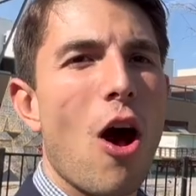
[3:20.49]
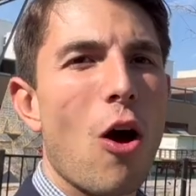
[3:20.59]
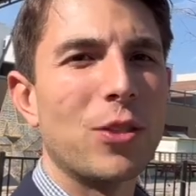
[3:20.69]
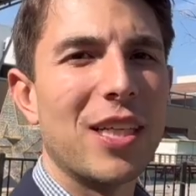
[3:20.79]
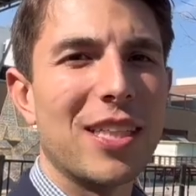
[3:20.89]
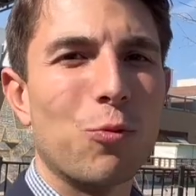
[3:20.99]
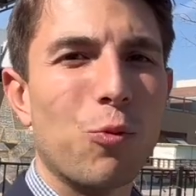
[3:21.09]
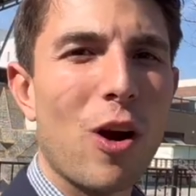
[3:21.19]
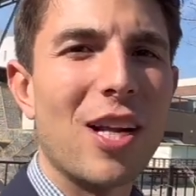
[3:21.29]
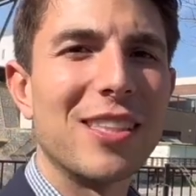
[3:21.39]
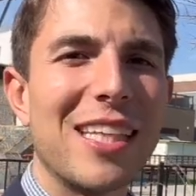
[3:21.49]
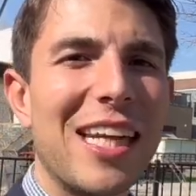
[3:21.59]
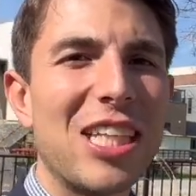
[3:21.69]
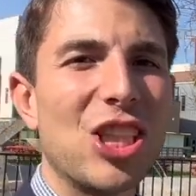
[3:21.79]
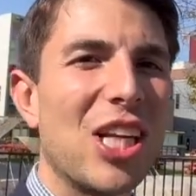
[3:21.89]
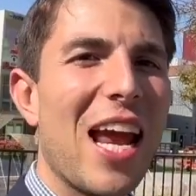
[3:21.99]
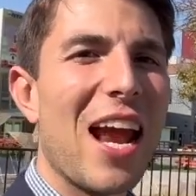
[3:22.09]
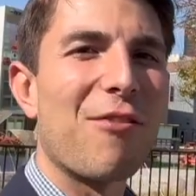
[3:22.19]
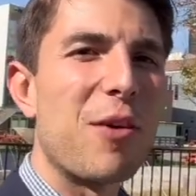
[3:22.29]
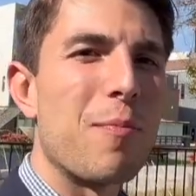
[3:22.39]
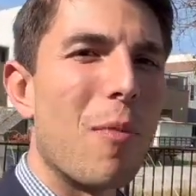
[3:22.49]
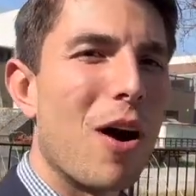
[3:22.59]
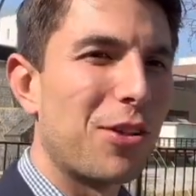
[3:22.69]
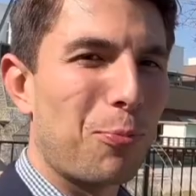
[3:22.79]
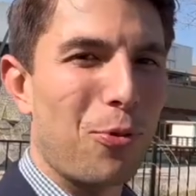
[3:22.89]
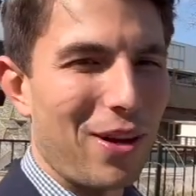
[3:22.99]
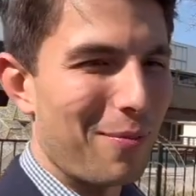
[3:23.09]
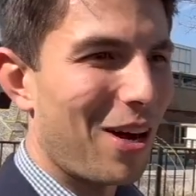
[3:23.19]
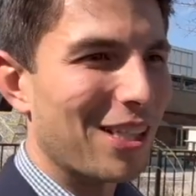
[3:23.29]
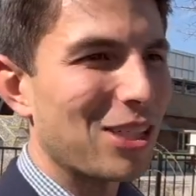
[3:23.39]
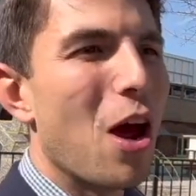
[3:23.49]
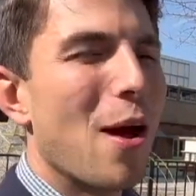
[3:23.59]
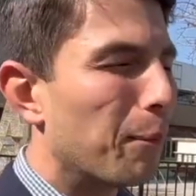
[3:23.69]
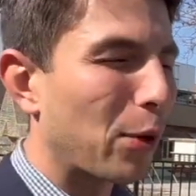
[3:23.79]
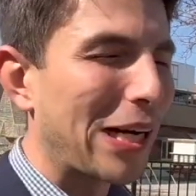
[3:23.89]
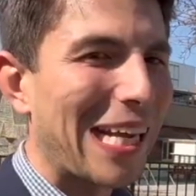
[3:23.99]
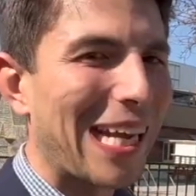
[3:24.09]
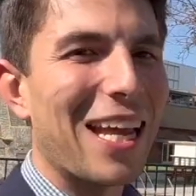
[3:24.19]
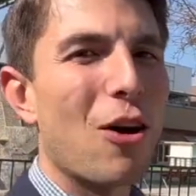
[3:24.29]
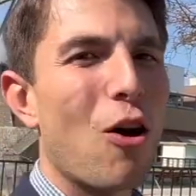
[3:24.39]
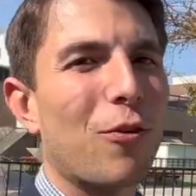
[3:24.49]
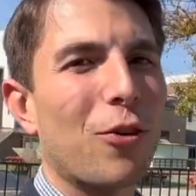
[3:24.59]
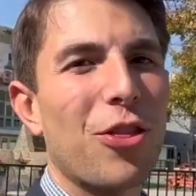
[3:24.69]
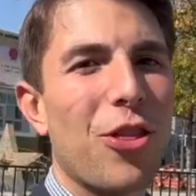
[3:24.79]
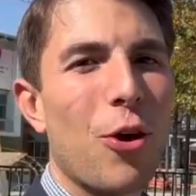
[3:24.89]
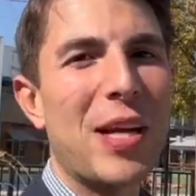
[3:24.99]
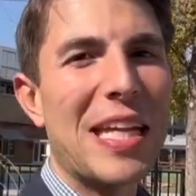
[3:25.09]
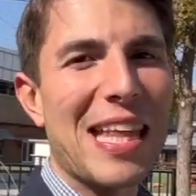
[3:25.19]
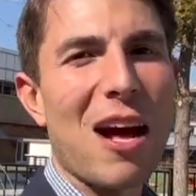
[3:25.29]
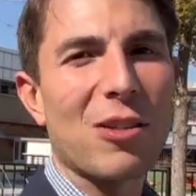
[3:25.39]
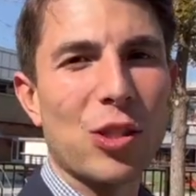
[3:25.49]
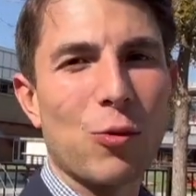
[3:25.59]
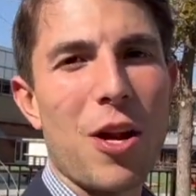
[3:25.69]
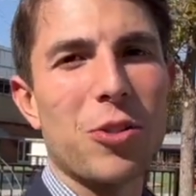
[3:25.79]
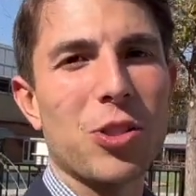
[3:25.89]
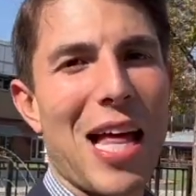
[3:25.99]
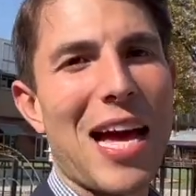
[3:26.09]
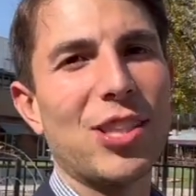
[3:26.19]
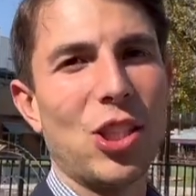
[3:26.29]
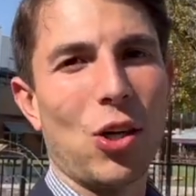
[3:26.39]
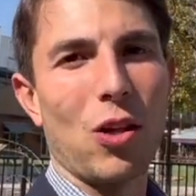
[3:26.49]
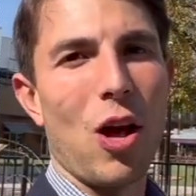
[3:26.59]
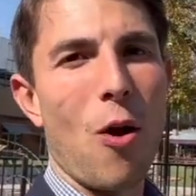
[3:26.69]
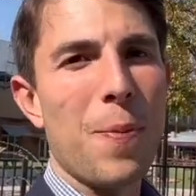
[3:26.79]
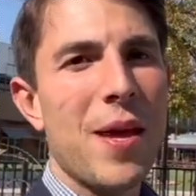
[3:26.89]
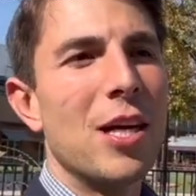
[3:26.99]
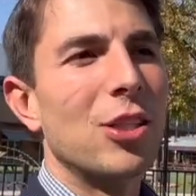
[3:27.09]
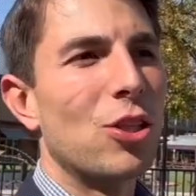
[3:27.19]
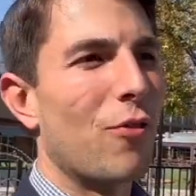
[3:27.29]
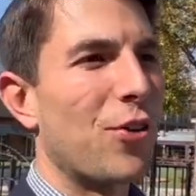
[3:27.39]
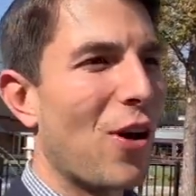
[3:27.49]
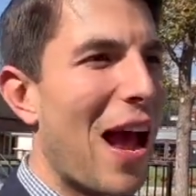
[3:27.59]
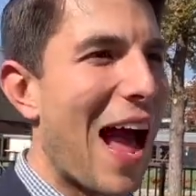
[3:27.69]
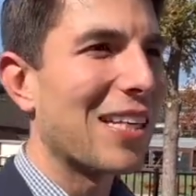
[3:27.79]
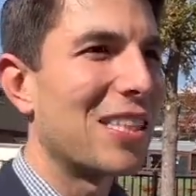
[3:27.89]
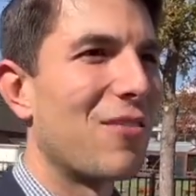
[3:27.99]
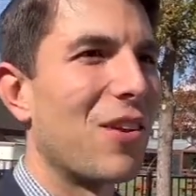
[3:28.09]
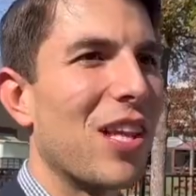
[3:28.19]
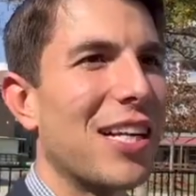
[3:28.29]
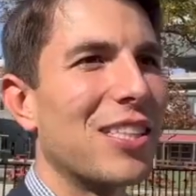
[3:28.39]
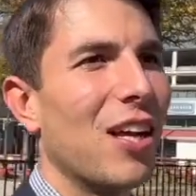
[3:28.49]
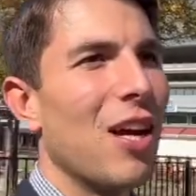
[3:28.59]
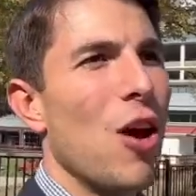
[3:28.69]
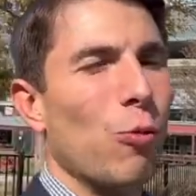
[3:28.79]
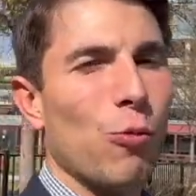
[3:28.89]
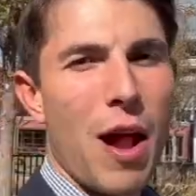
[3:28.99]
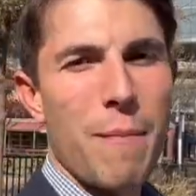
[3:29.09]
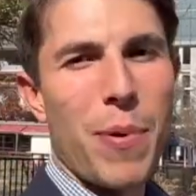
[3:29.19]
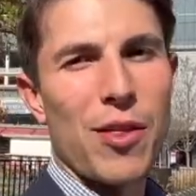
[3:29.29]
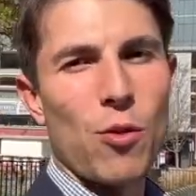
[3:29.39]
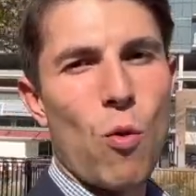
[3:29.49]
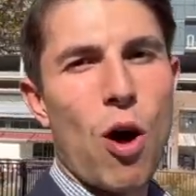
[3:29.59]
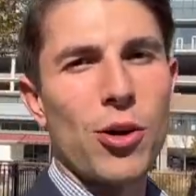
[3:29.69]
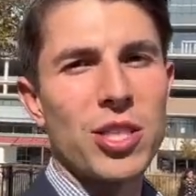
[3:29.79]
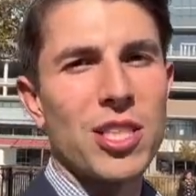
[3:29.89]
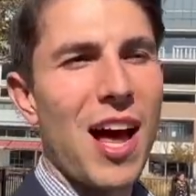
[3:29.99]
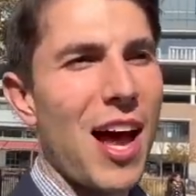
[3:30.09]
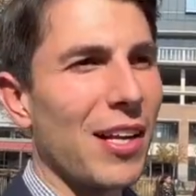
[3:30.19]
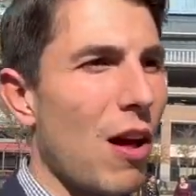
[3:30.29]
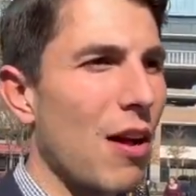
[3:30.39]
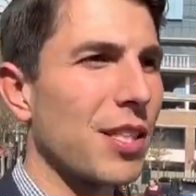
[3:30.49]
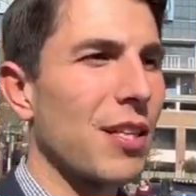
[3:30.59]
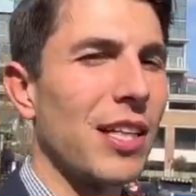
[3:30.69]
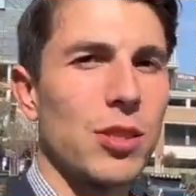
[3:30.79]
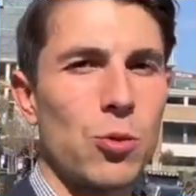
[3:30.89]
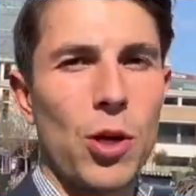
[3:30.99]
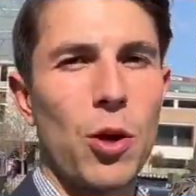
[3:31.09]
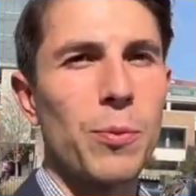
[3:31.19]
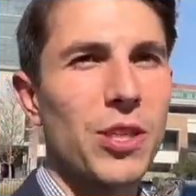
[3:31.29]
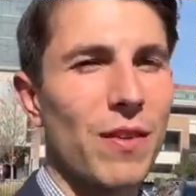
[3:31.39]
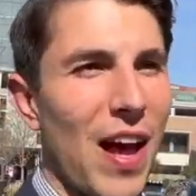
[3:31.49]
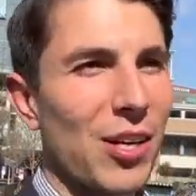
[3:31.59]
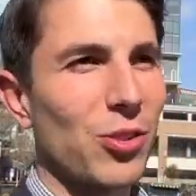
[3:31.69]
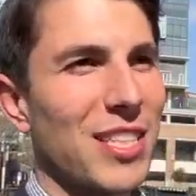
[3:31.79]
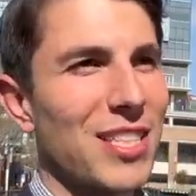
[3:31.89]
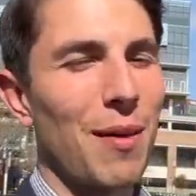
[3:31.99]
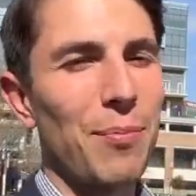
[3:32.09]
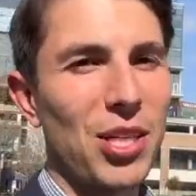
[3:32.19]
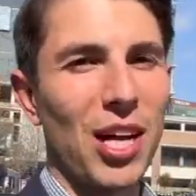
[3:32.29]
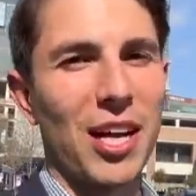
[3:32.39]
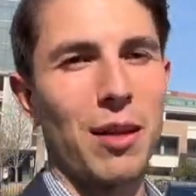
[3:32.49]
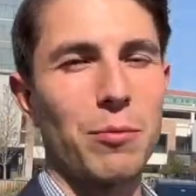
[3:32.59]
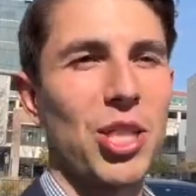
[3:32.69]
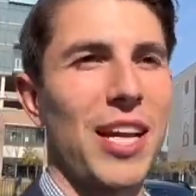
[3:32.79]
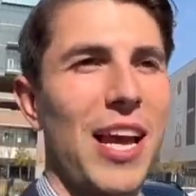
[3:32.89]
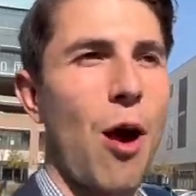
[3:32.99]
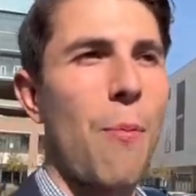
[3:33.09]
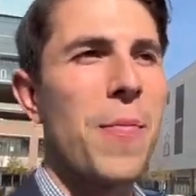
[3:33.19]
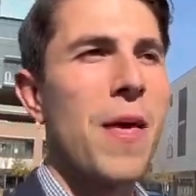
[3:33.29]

hosts its runs each and every month pretty much, bringing in over 30,000 runners last year alone. So if you're active and like to run by the waterside, Las Colinas Toyota Music Factory is something you gotta come check out.